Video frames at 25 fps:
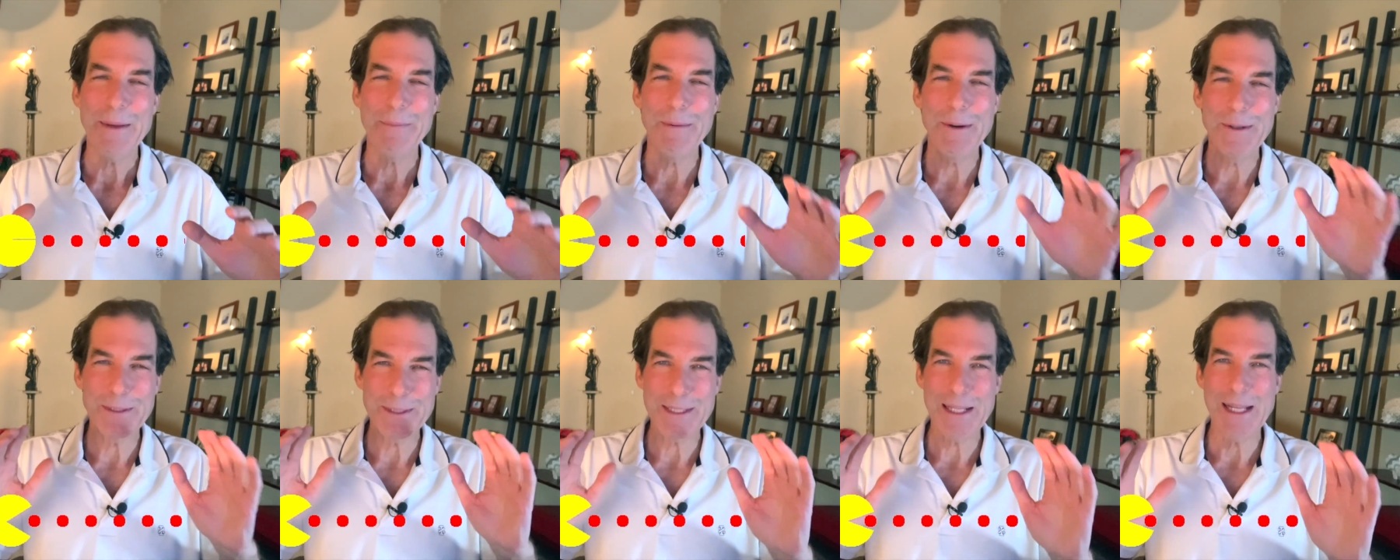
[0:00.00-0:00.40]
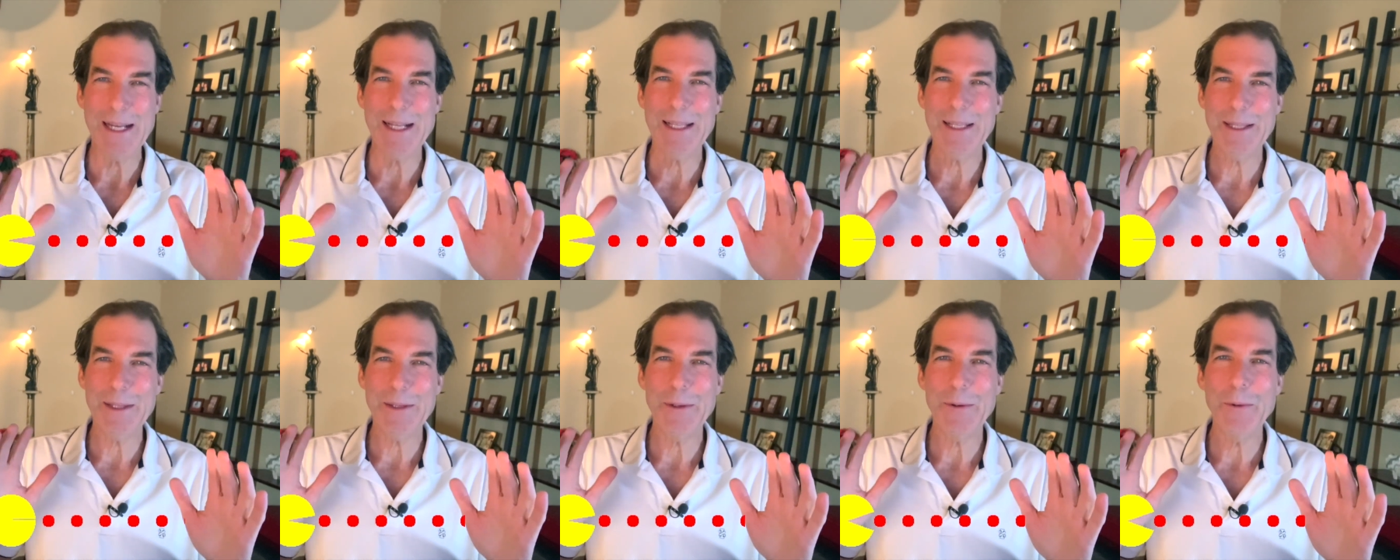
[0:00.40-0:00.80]
most
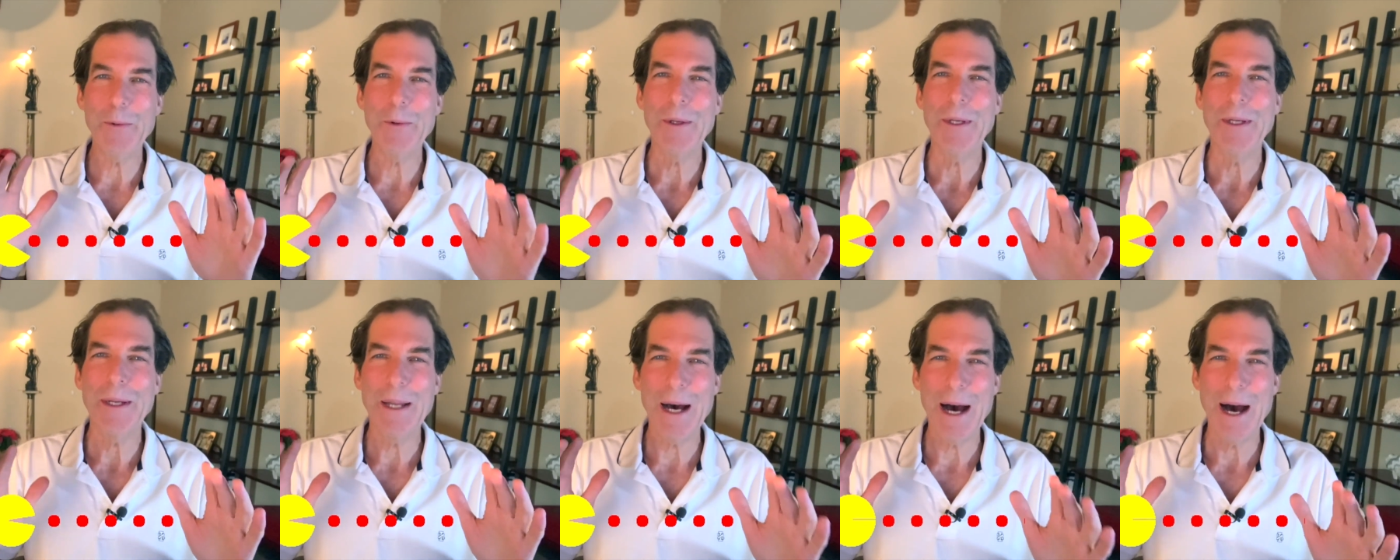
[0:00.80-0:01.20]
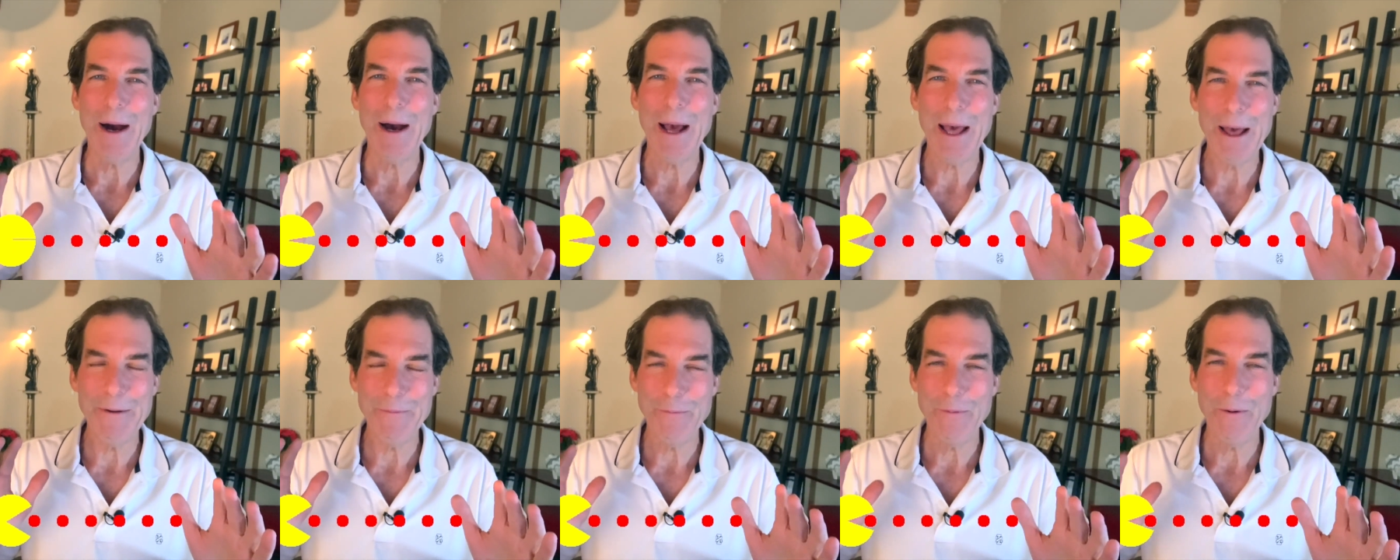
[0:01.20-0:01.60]
likely you would
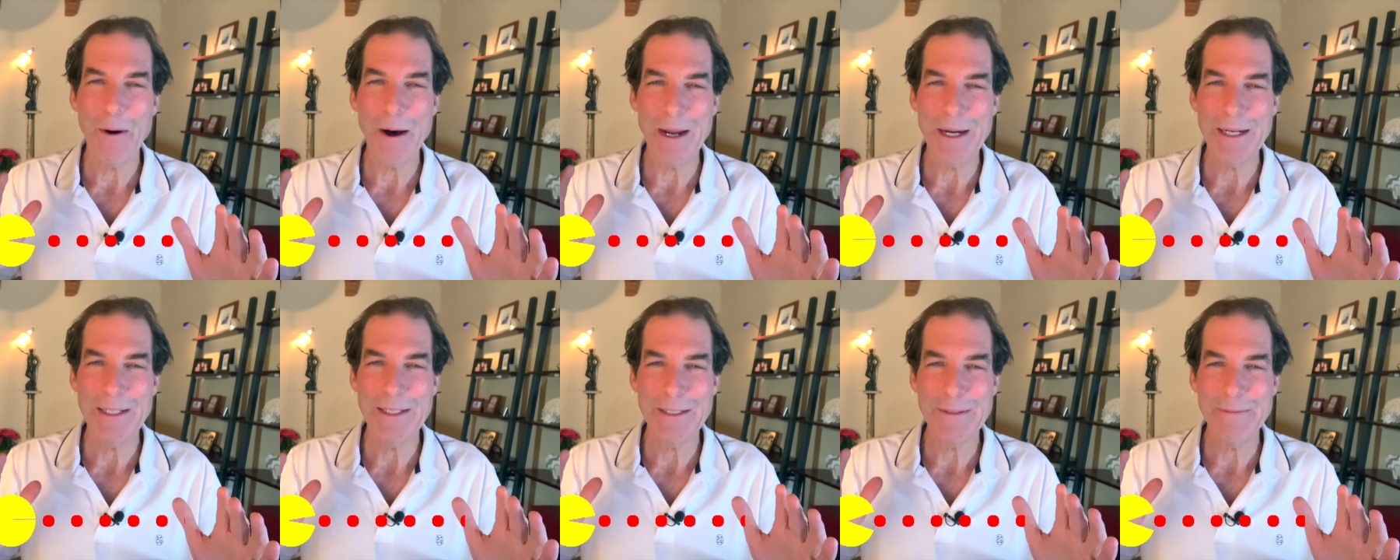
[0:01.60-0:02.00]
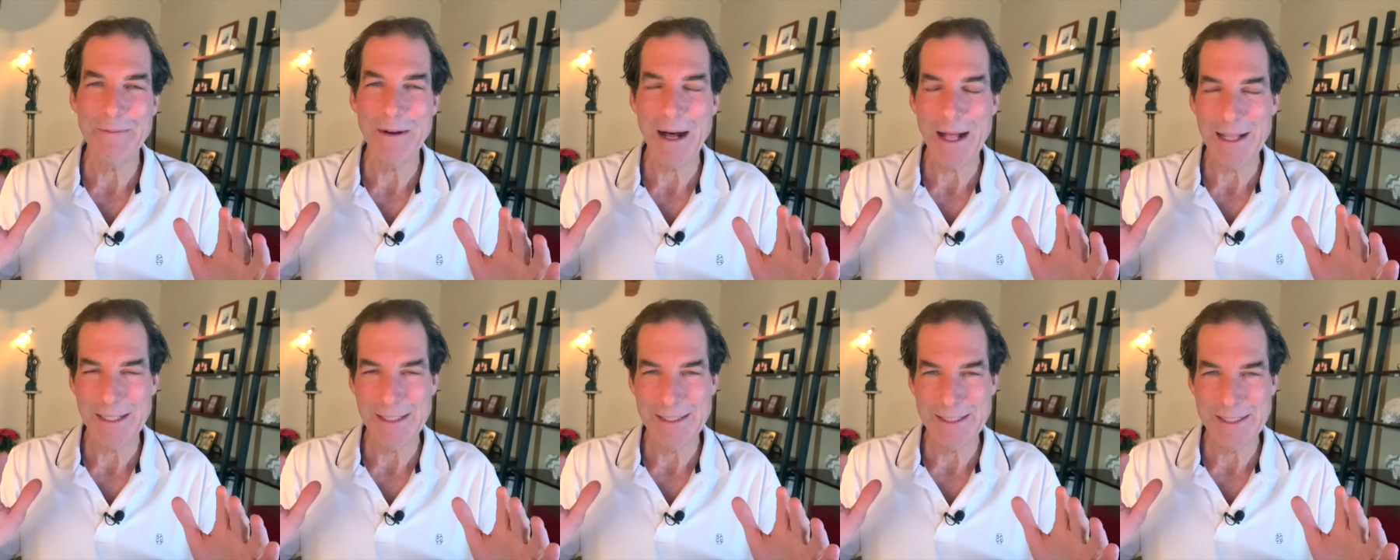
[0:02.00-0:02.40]
not have wanted to
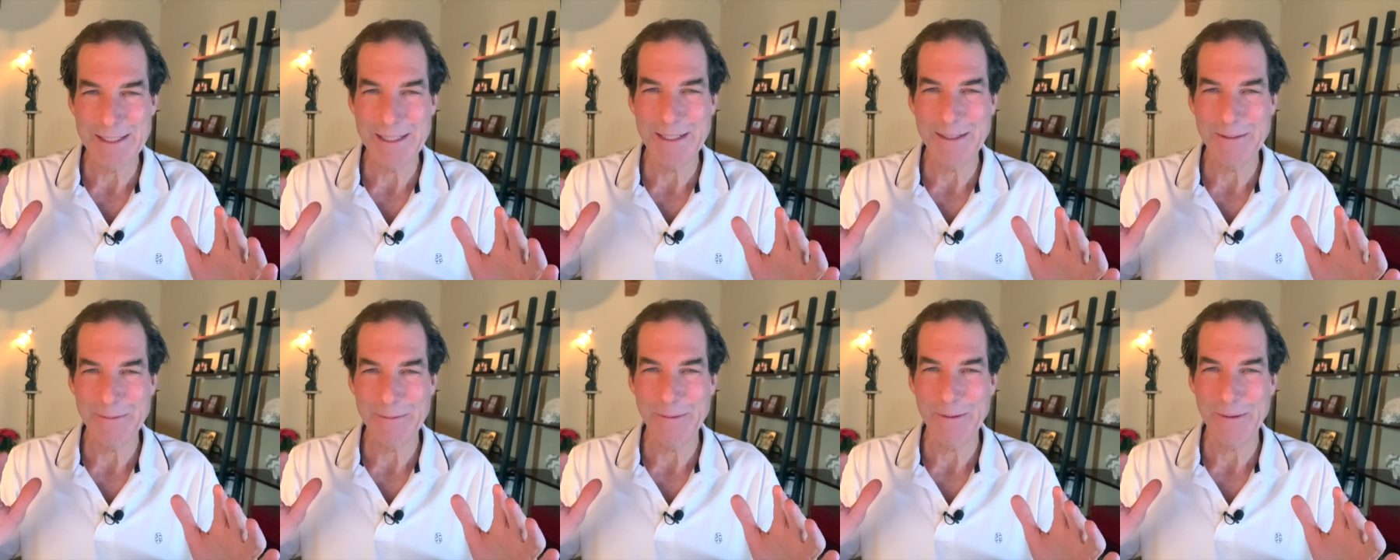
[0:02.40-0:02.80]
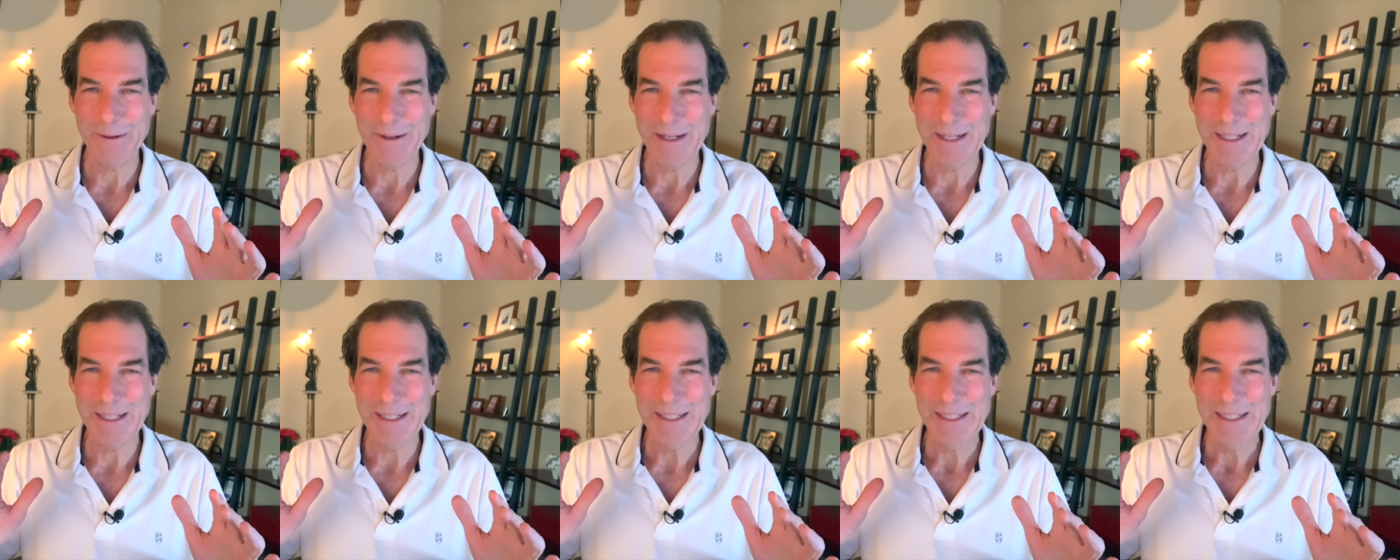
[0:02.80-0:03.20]
volunteer
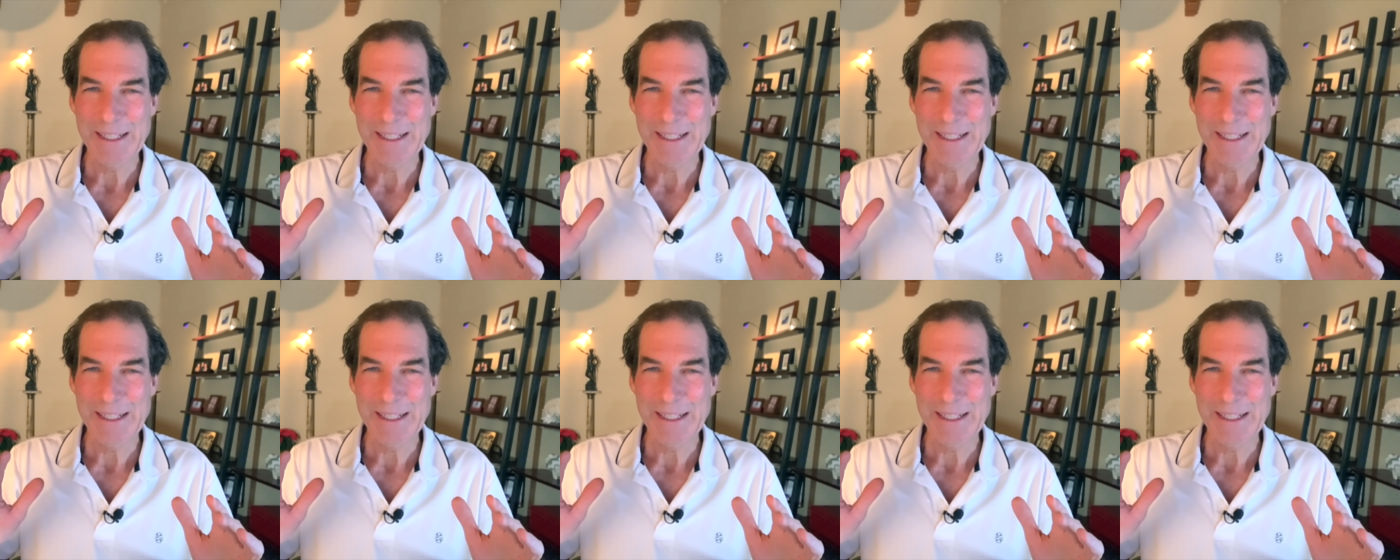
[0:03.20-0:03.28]
for it.